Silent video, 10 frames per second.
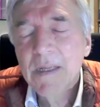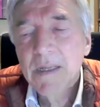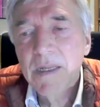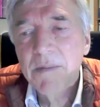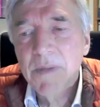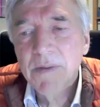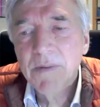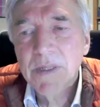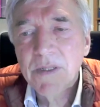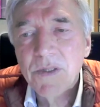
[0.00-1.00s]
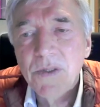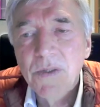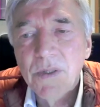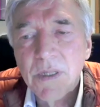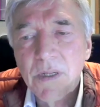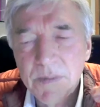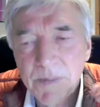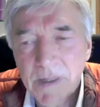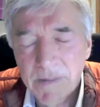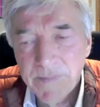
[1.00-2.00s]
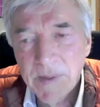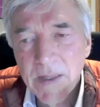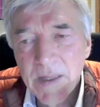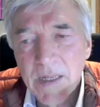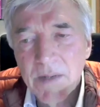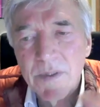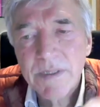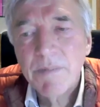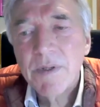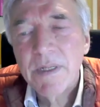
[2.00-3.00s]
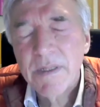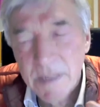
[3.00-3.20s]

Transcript: and the mother went to the hospital and was separated.